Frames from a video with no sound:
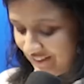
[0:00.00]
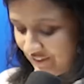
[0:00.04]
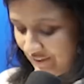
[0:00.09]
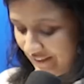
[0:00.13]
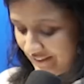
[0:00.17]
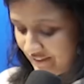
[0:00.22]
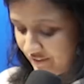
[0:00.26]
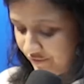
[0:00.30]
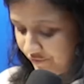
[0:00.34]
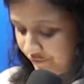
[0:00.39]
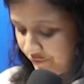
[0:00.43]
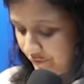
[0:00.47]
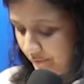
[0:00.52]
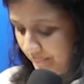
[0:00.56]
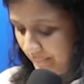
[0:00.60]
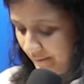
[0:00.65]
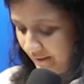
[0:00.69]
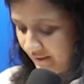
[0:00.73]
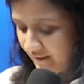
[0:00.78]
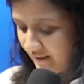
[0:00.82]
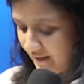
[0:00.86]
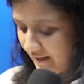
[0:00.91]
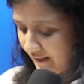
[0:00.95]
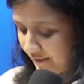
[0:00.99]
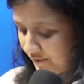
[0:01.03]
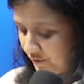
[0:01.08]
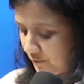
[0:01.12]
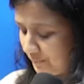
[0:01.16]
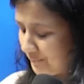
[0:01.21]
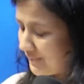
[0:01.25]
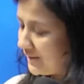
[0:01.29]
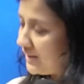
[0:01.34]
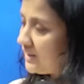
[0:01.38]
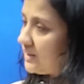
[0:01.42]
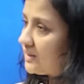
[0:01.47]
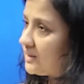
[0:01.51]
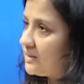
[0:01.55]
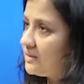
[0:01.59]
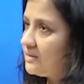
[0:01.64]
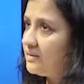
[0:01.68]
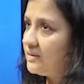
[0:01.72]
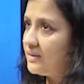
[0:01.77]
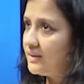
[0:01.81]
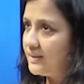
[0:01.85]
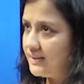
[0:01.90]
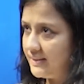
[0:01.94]
So, as a filmmaker, how do you make
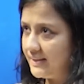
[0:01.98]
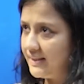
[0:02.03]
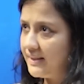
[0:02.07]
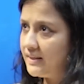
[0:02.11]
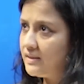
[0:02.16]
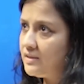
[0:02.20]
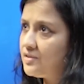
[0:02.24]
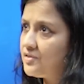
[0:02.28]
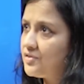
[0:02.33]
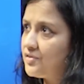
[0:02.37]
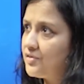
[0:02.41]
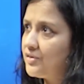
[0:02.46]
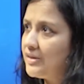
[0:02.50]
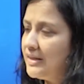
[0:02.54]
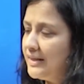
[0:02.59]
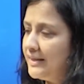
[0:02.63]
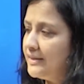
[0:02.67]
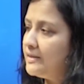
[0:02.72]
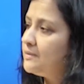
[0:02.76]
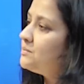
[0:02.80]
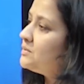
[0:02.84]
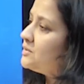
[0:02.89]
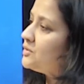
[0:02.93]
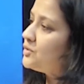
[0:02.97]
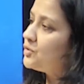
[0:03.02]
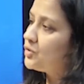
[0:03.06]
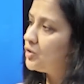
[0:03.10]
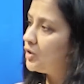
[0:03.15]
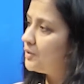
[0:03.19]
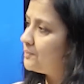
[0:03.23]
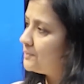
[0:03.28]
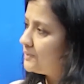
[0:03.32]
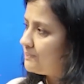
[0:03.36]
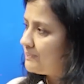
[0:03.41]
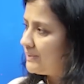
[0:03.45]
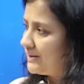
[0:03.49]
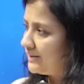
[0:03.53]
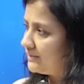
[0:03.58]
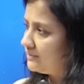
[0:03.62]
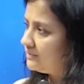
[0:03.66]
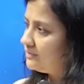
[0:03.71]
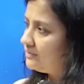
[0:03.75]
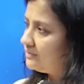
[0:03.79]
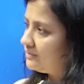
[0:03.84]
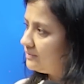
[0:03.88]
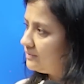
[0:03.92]
content relatable to common
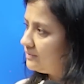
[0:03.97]
man?